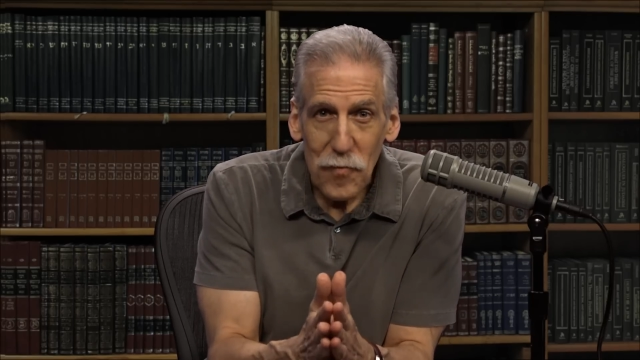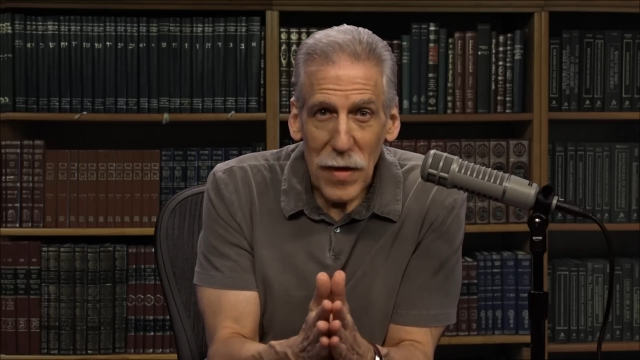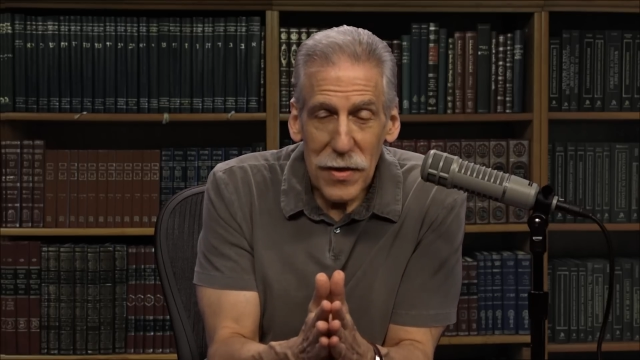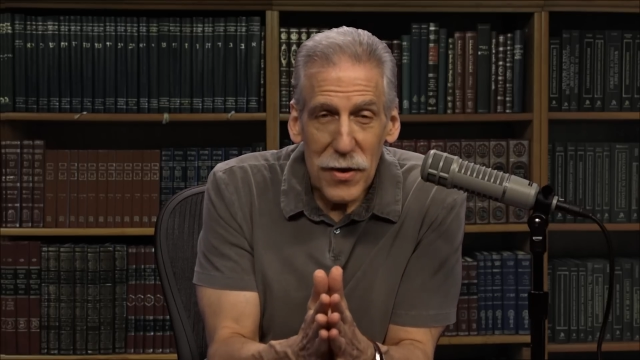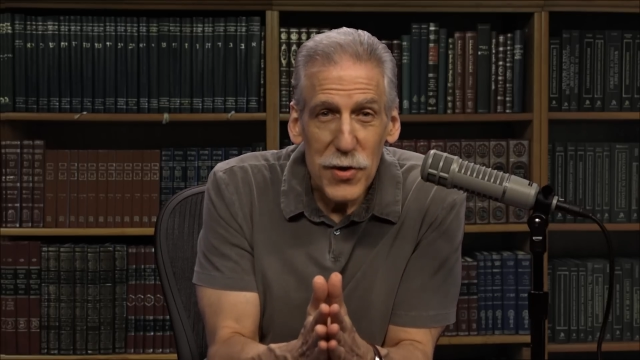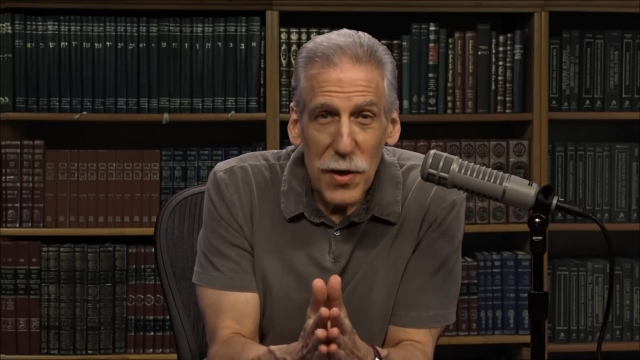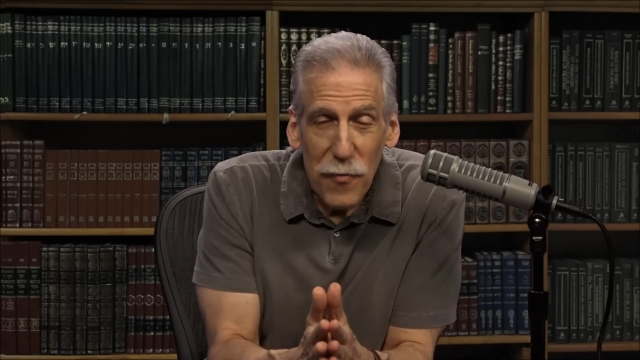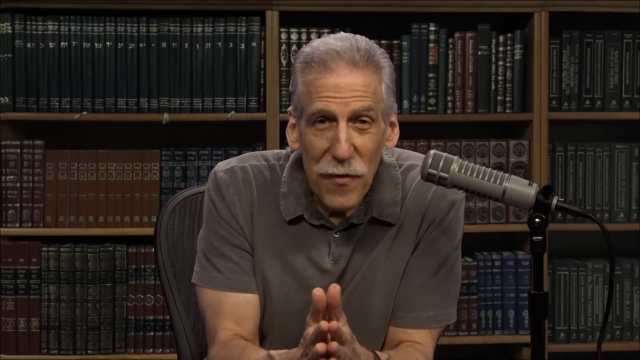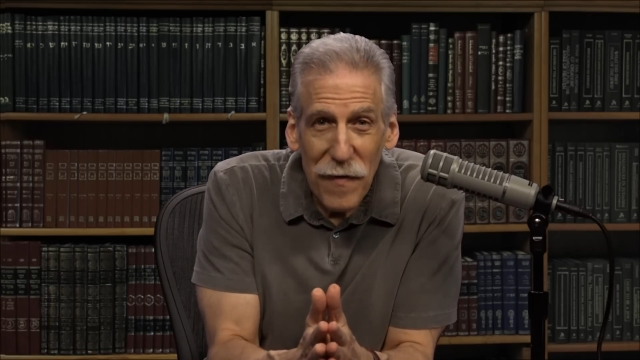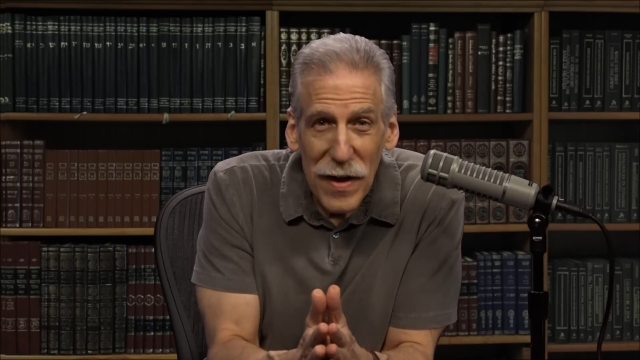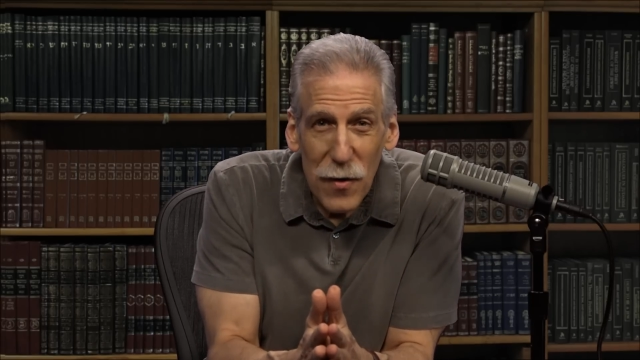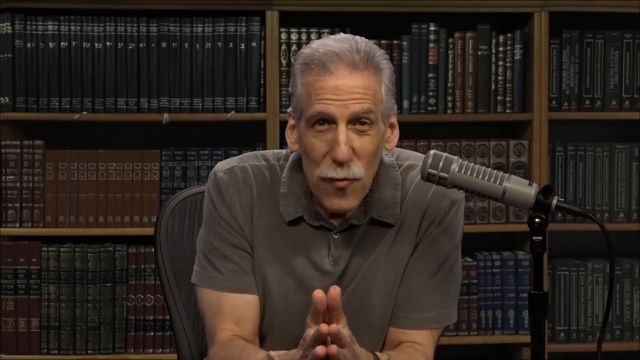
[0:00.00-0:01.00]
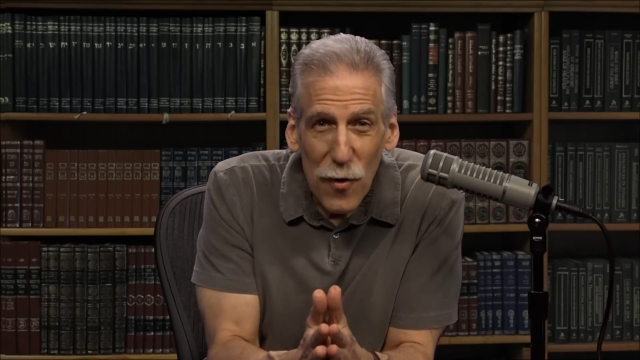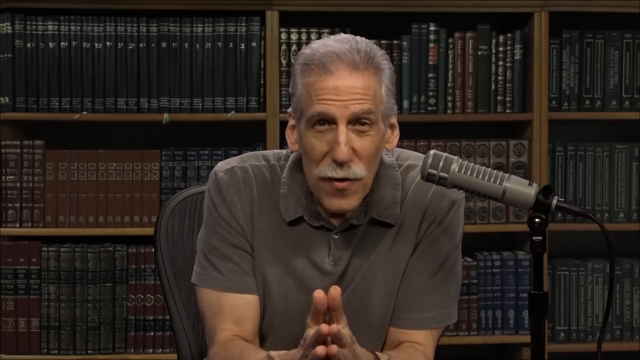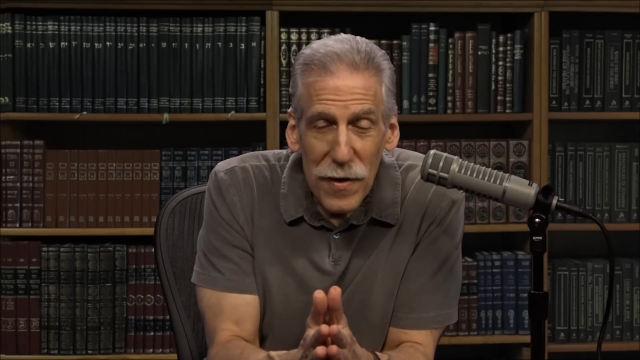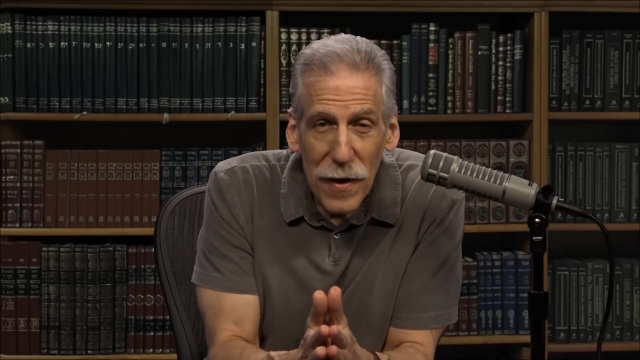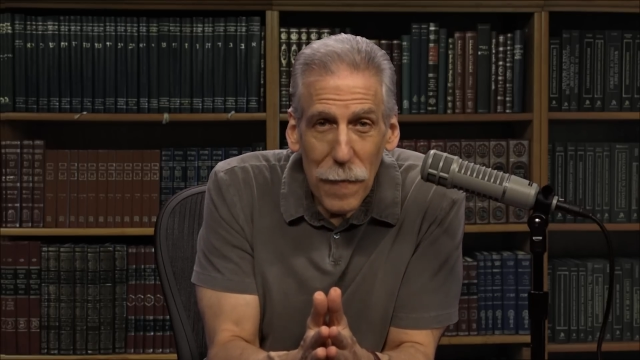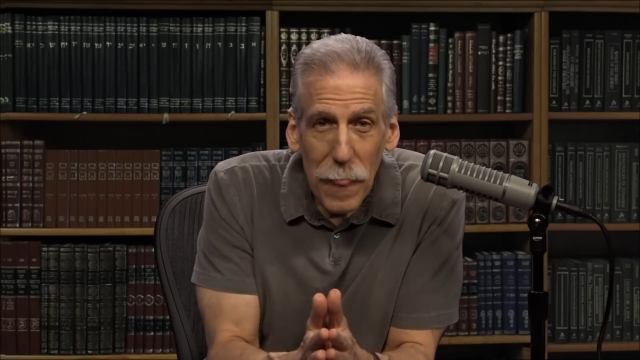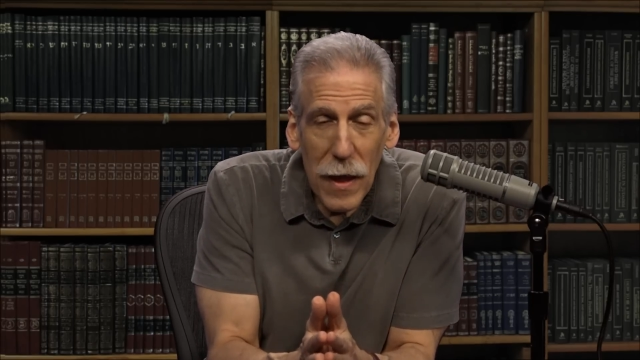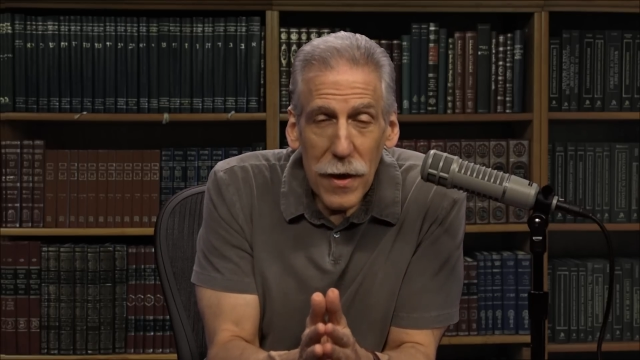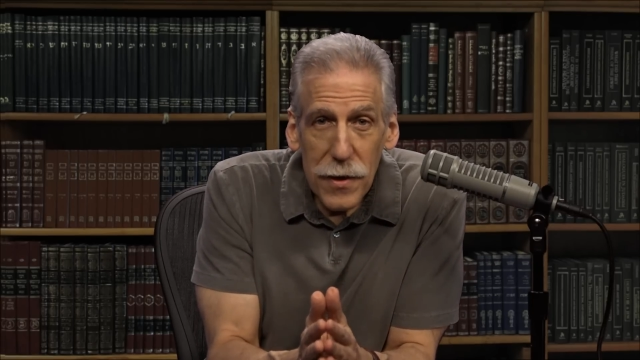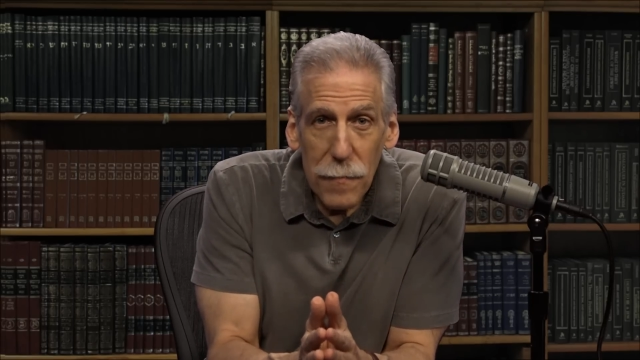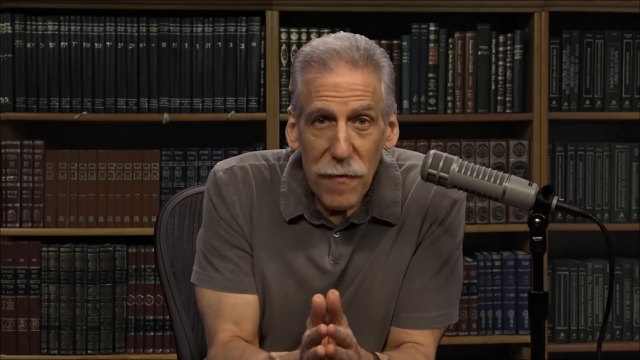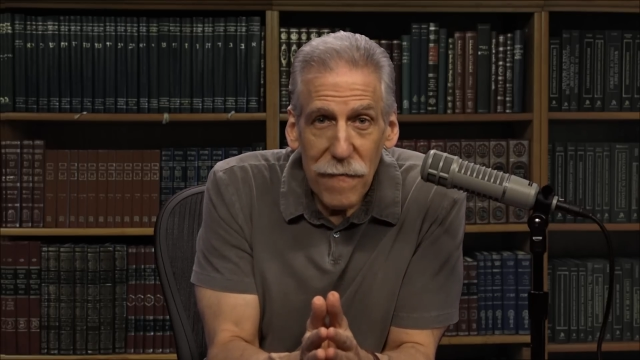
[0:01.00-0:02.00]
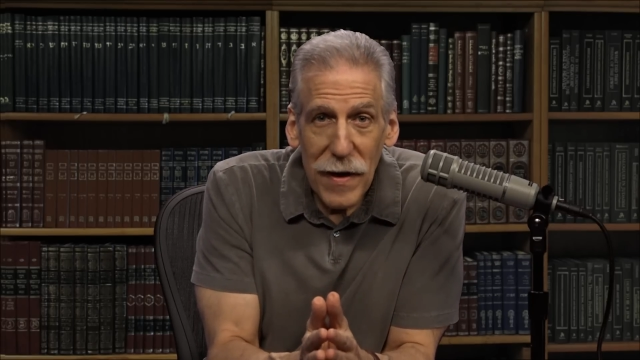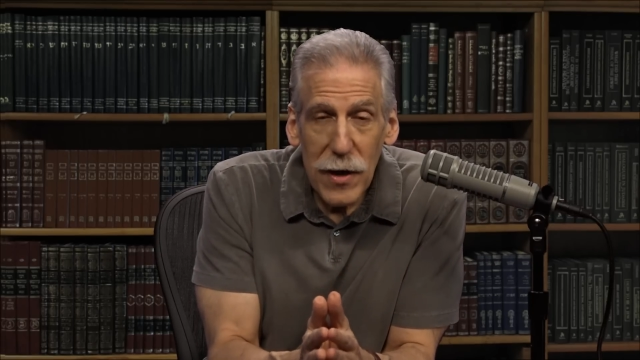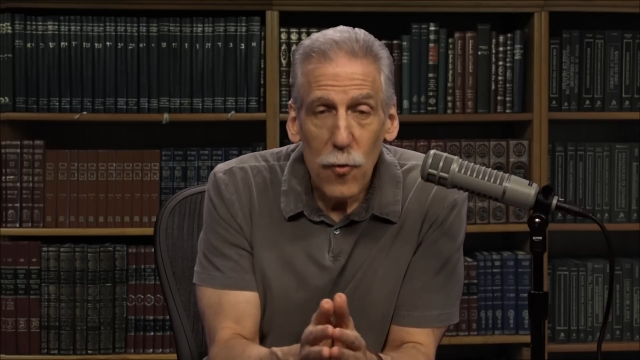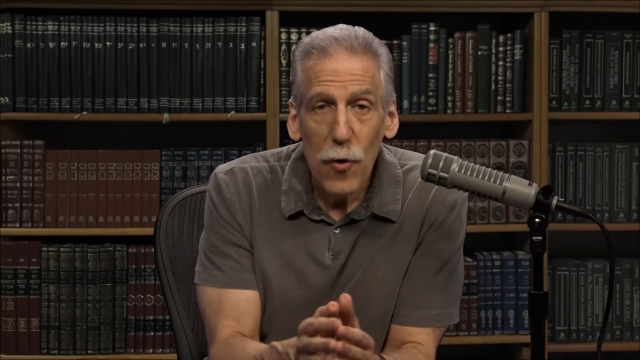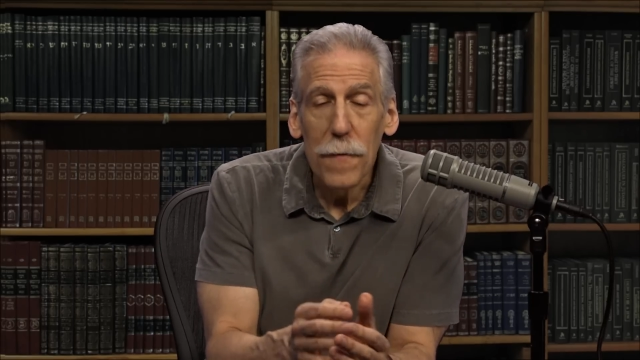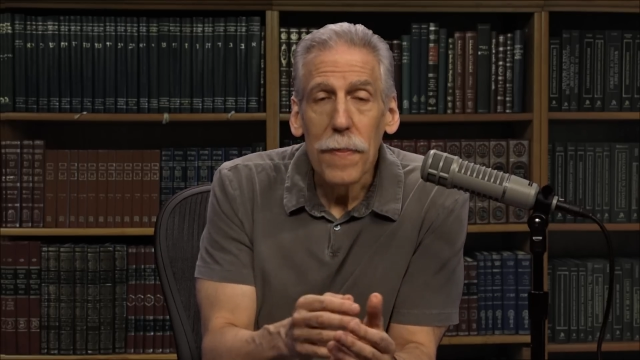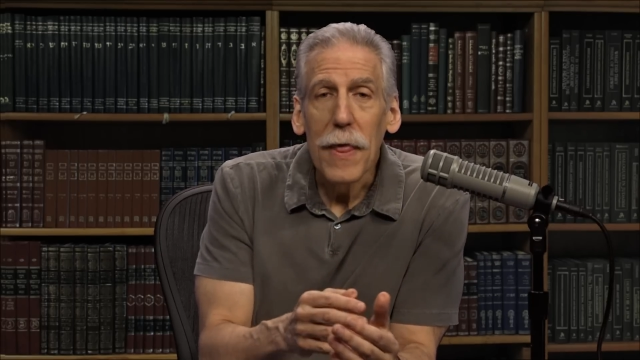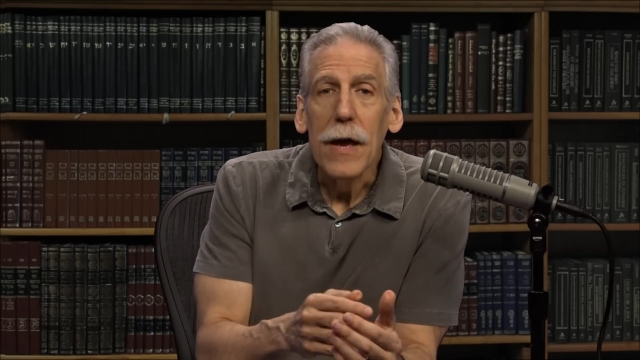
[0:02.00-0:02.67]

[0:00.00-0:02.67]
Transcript: There's the prophetic word. The prophetic word.